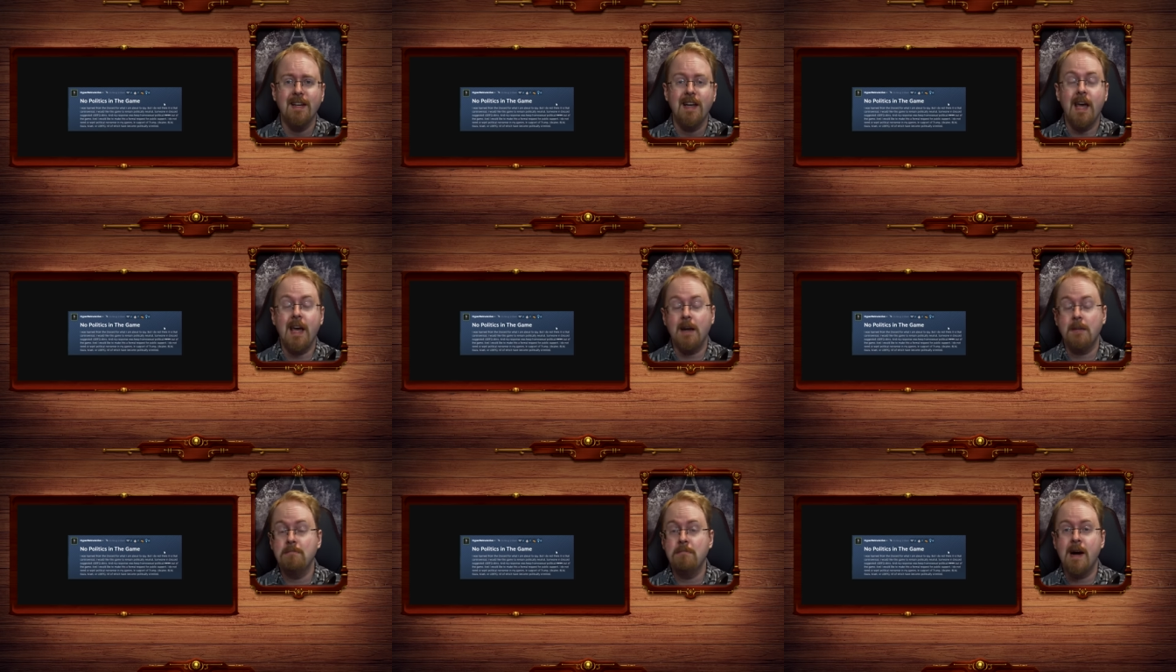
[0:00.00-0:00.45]

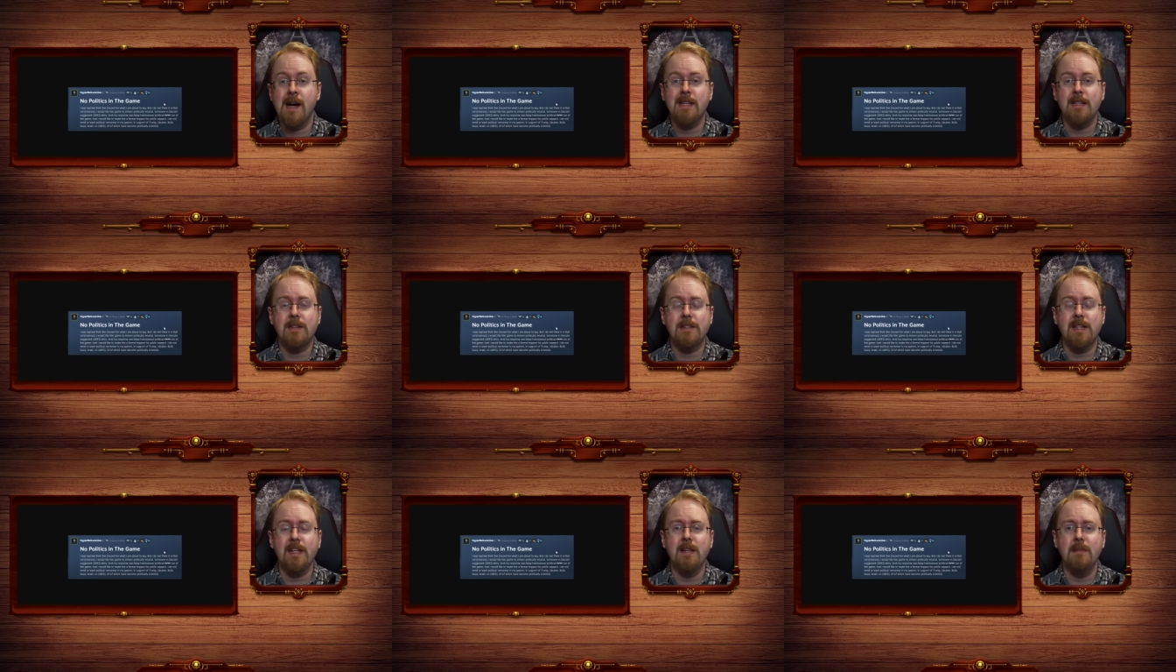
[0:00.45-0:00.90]
It might
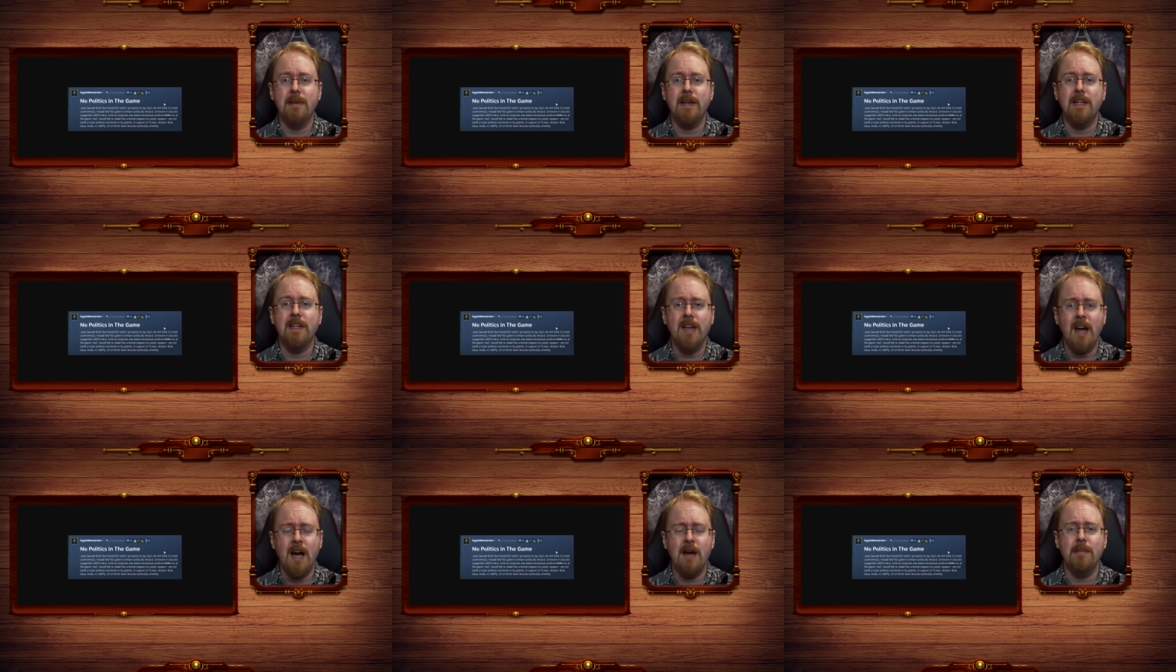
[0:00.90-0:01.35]
still be
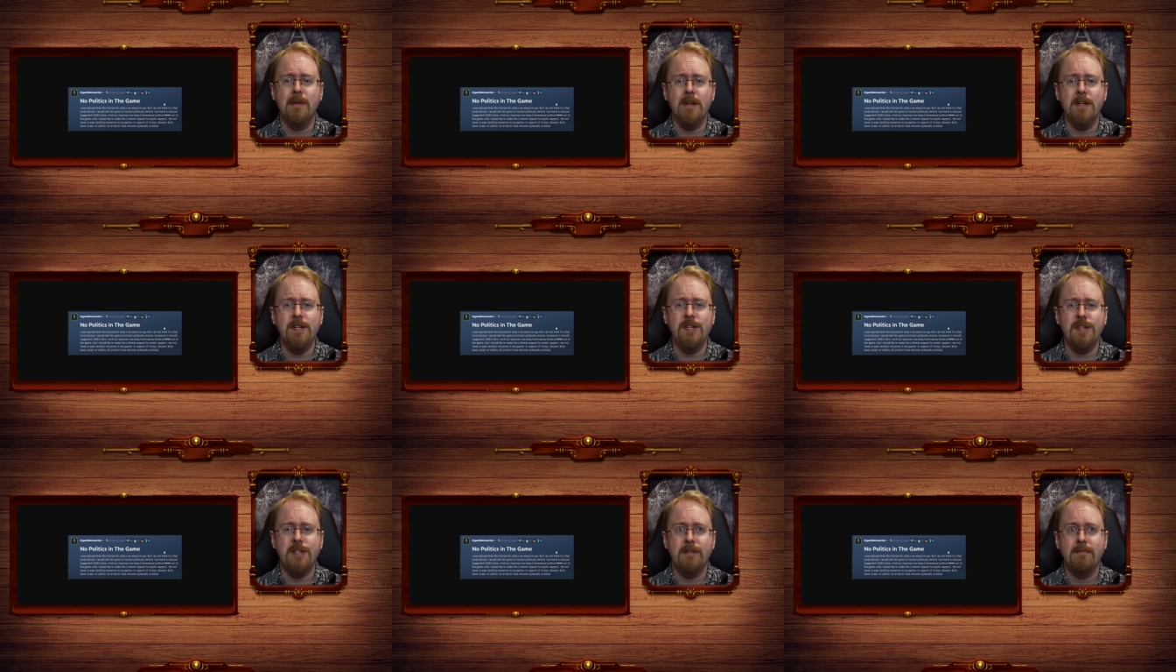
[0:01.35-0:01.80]

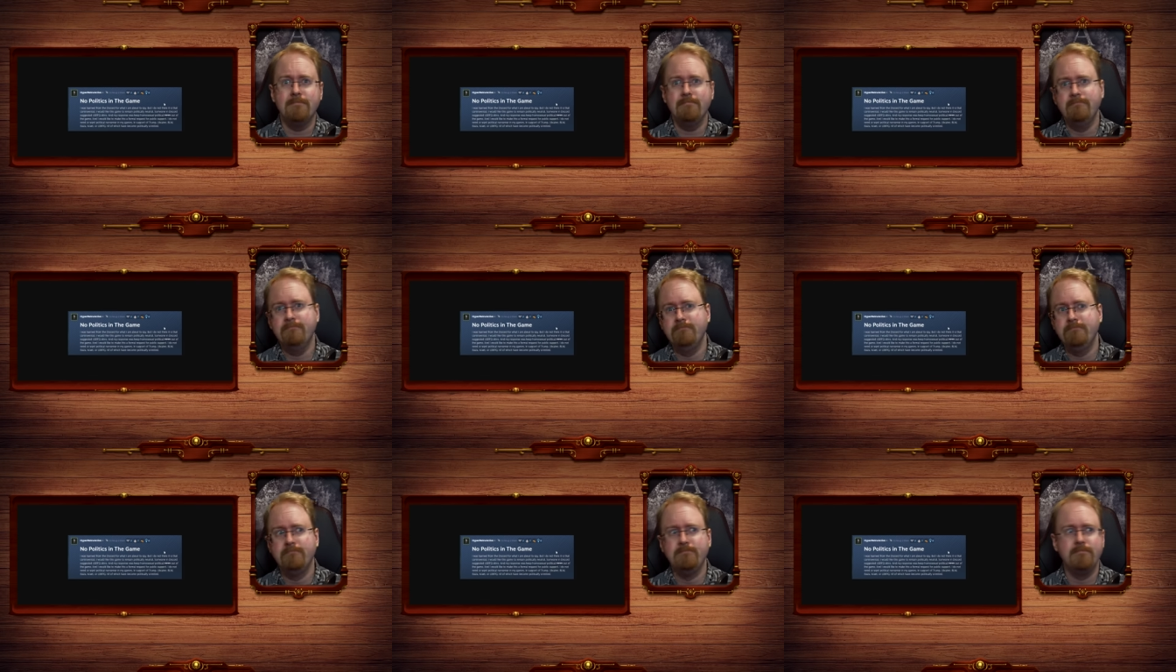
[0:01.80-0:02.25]
garbage,
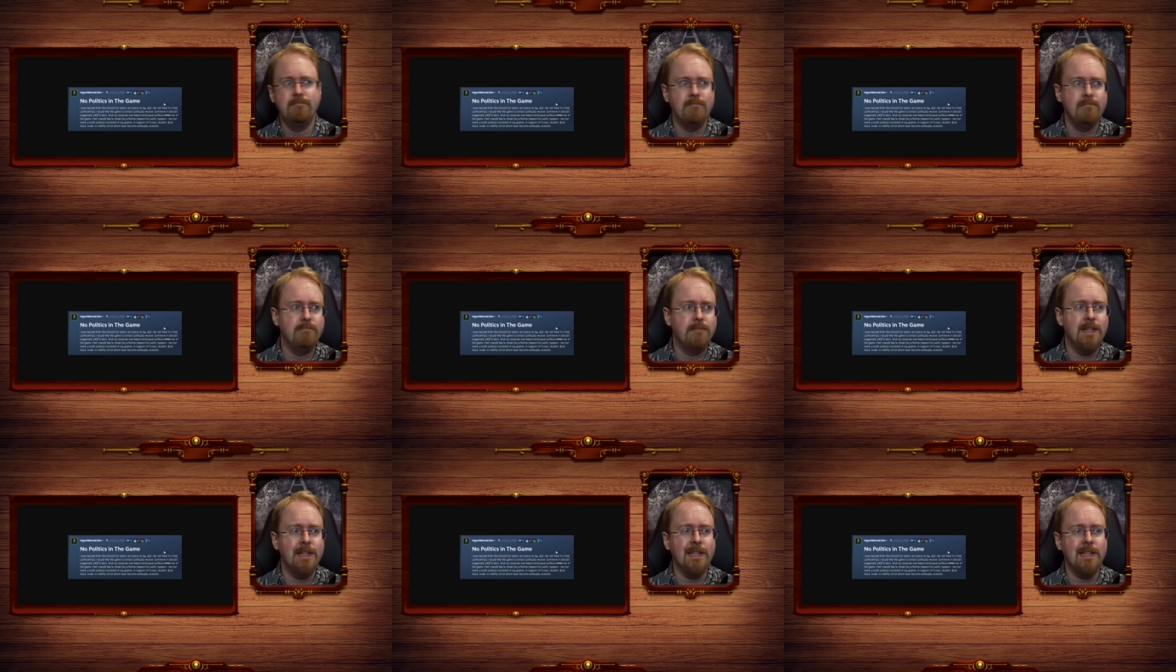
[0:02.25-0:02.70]

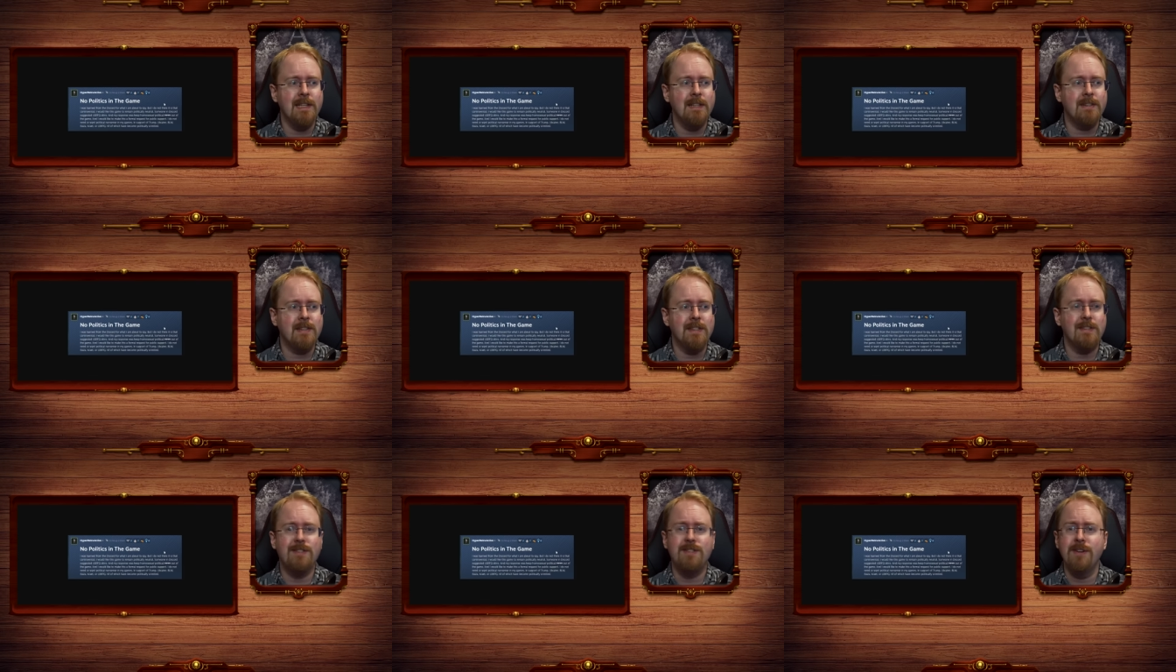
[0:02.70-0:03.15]
but at
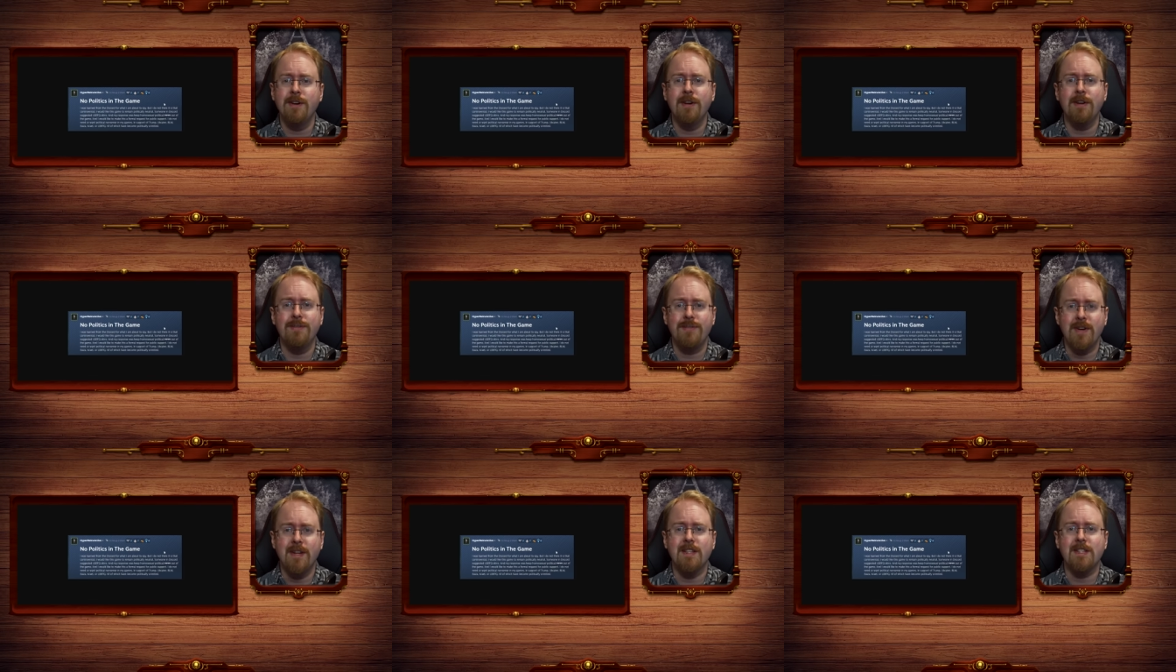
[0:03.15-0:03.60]
least it's
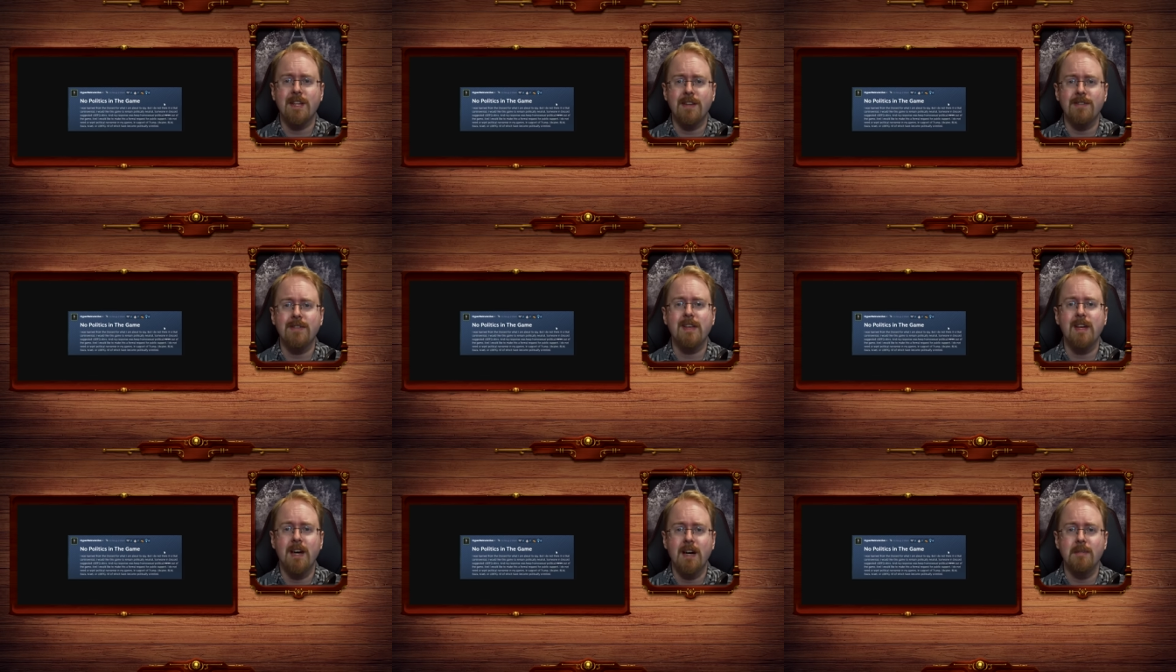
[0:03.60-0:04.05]

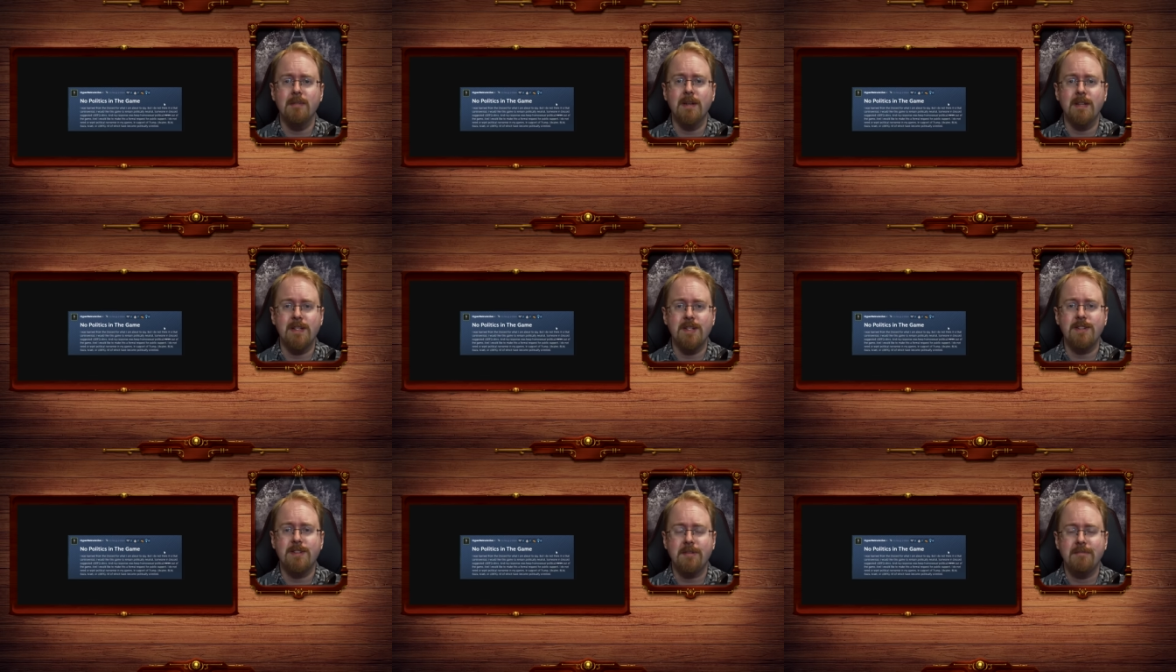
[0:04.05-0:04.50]
non-offensive
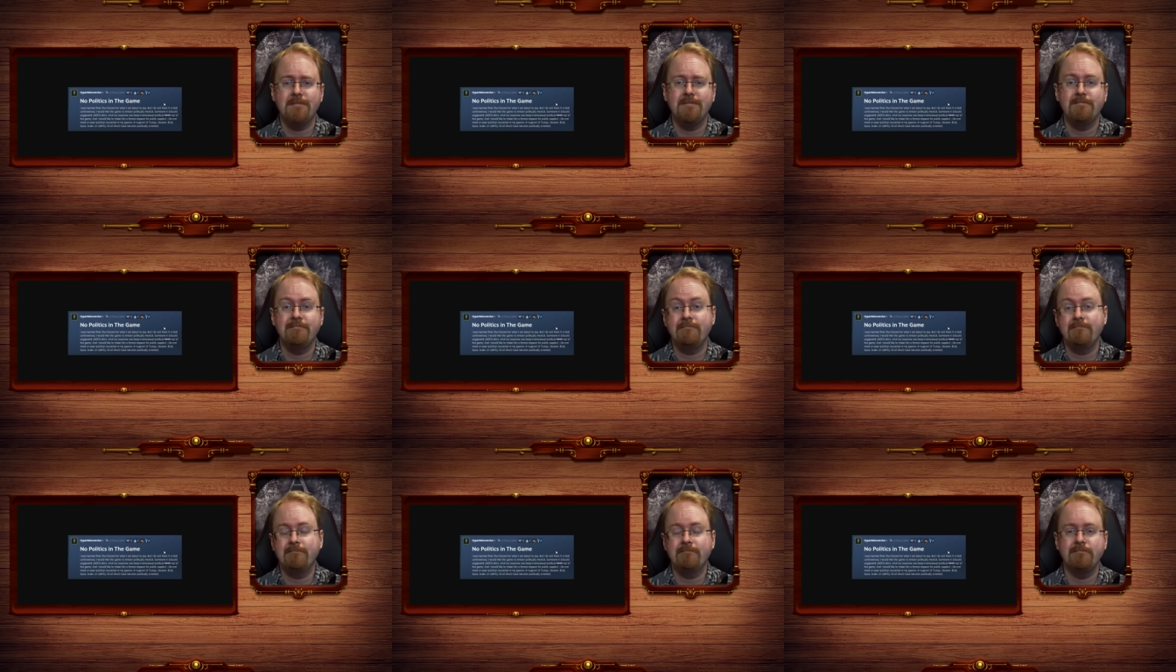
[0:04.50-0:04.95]
garbage.
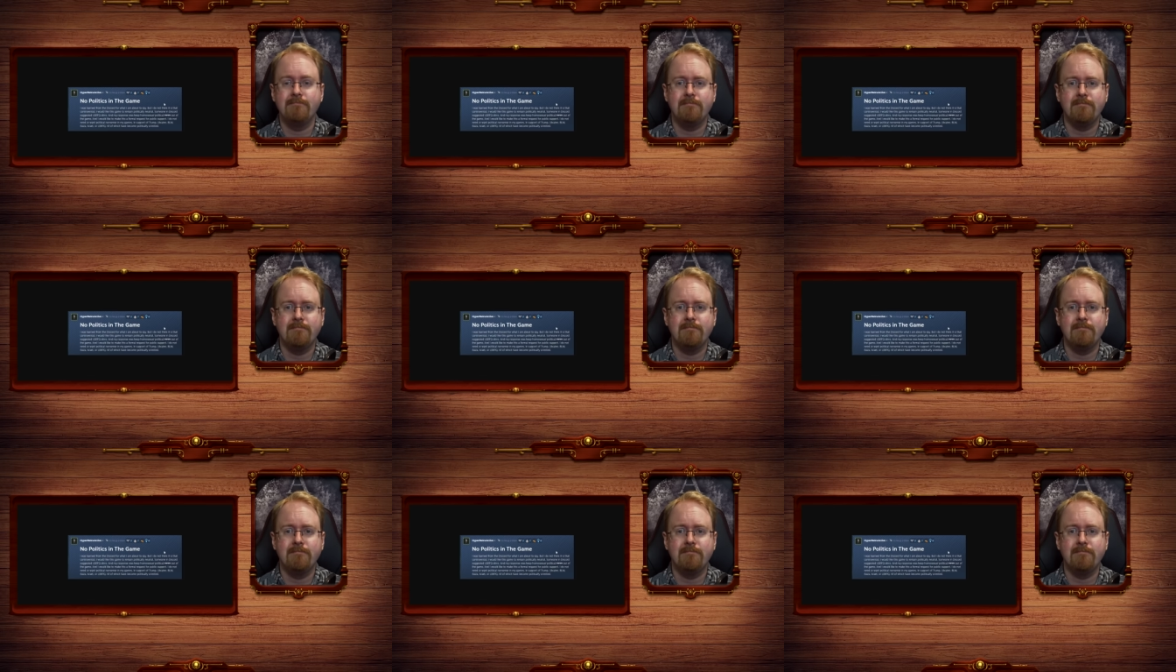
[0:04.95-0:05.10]
Hmm.